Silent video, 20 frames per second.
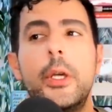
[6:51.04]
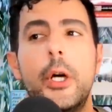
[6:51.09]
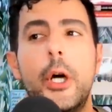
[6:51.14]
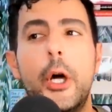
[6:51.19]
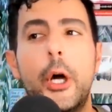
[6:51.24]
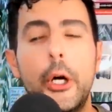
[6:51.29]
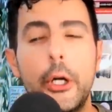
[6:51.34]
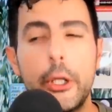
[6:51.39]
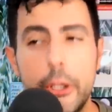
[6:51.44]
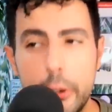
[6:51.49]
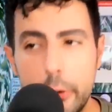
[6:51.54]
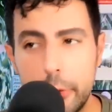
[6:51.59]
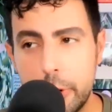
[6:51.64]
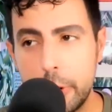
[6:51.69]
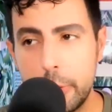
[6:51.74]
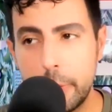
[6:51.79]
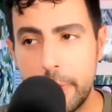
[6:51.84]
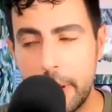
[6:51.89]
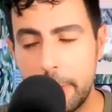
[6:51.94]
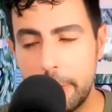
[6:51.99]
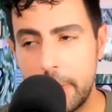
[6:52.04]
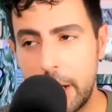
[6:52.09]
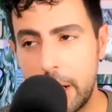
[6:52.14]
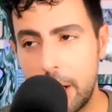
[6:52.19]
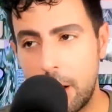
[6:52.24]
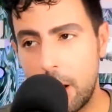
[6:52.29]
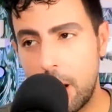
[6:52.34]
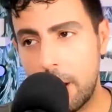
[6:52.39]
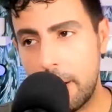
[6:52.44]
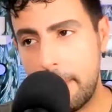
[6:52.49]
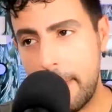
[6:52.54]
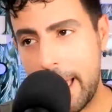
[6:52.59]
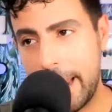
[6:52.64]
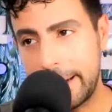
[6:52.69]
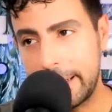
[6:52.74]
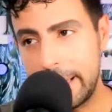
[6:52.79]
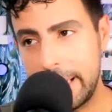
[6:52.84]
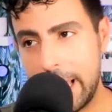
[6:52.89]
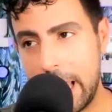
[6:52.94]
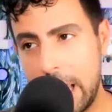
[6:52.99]
her YouTube thumbnail
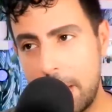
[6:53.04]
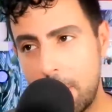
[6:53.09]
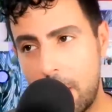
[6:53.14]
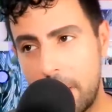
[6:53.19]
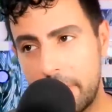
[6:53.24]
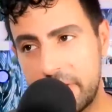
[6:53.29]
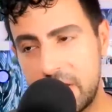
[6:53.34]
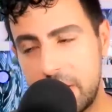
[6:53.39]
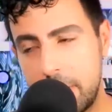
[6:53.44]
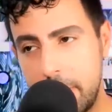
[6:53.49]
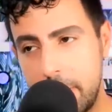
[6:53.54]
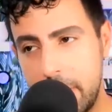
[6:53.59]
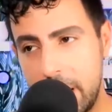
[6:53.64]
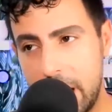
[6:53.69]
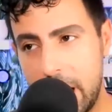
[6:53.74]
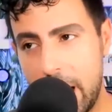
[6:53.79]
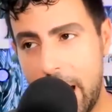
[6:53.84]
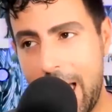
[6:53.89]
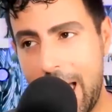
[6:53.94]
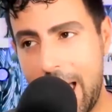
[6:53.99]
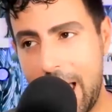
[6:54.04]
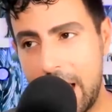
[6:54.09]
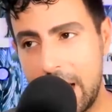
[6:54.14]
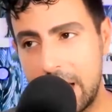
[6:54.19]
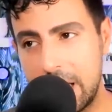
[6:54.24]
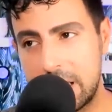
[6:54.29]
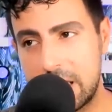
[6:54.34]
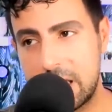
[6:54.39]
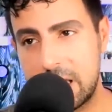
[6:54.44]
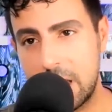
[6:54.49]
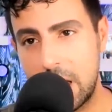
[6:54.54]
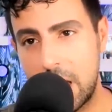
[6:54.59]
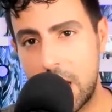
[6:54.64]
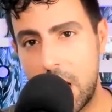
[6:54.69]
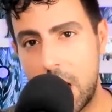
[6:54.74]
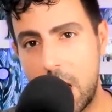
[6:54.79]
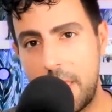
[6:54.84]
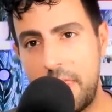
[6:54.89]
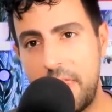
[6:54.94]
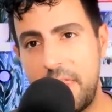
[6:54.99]
automatically came off to me as
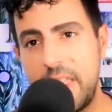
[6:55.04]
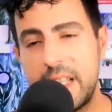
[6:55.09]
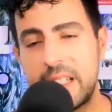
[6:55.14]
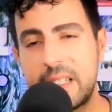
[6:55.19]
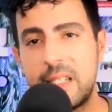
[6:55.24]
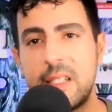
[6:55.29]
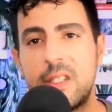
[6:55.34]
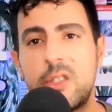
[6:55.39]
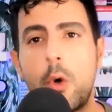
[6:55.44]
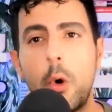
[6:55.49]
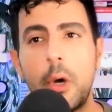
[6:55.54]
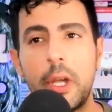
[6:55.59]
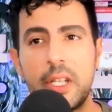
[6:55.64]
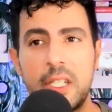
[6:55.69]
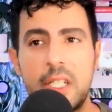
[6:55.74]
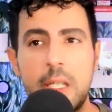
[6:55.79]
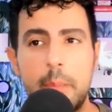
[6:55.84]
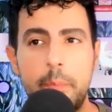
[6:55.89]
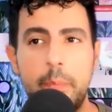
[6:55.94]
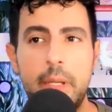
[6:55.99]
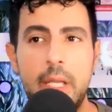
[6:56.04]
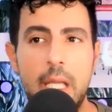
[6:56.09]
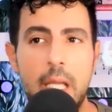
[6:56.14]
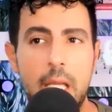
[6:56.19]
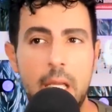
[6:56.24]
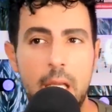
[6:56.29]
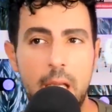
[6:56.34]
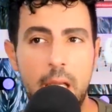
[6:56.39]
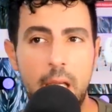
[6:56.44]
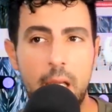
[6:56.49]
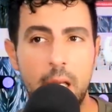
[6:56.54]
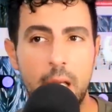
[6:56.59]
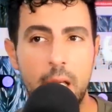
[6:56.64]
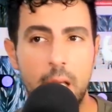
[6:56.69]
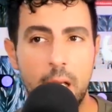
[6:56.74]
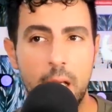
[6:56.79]
this is going to be